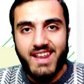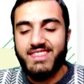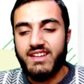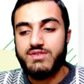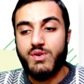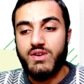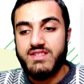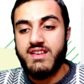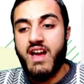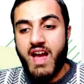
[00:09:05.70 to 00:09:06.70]
anything. So
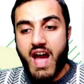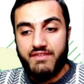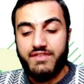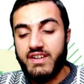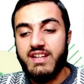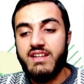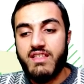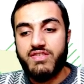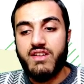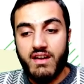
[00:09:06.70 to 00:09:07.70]
it's a free
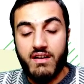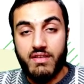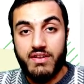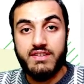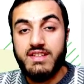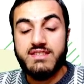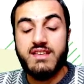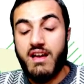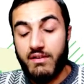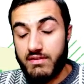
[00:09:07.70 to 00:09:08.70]
th uh, 30,
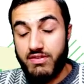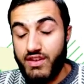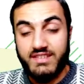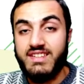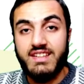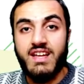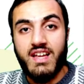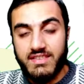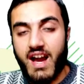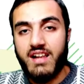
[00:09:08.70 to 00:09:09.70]

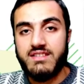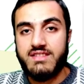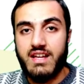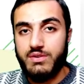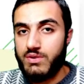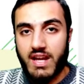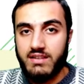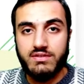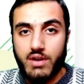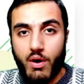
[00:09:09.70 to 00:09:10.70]
uh, $30 and you
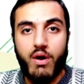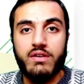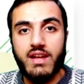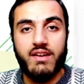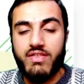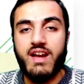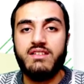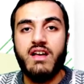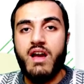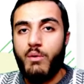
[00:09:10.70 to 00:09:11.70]
can go on like
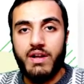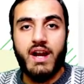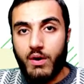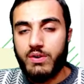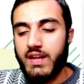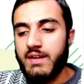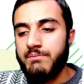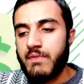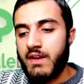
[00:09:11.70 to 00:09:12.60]
that. Okay.